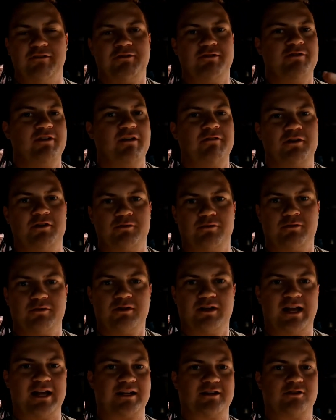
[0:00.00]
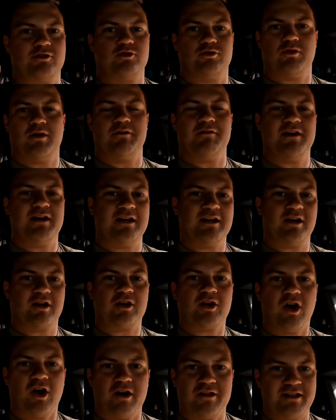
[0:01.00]
If you've ever like driven in a
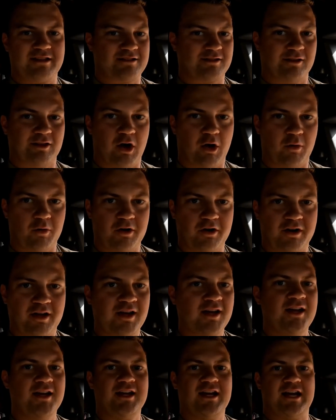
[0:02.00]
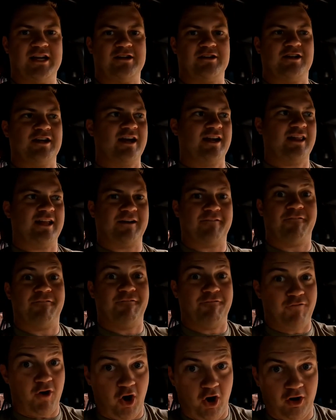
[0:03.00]
car that's lowered and you gotta like
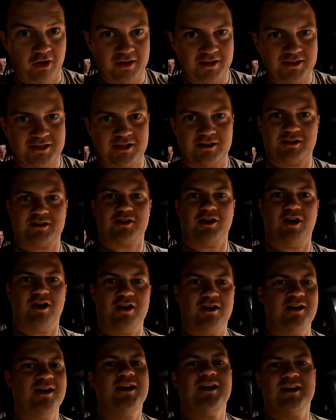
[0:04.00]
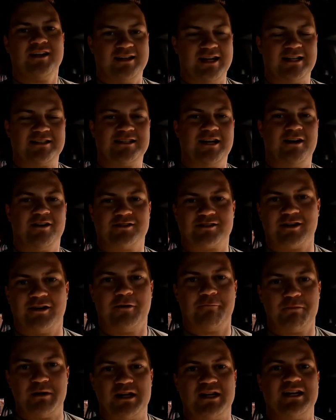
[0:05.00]
fall into the car, that's how it's
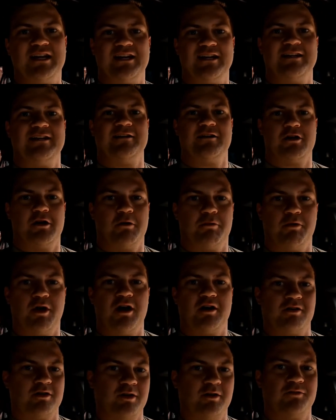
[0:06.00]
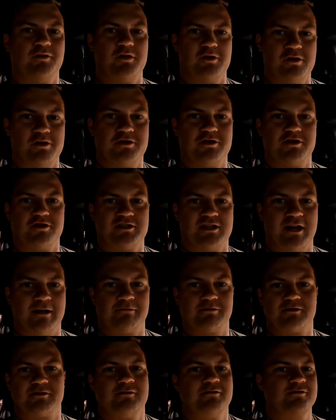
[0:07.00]
gonna be getting into your Bronco if you use your
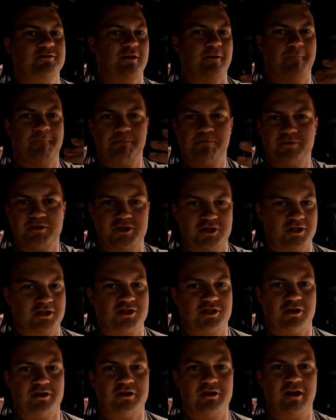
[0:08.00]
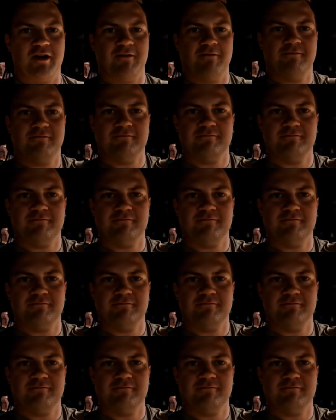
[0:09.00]
steps. So just so you know.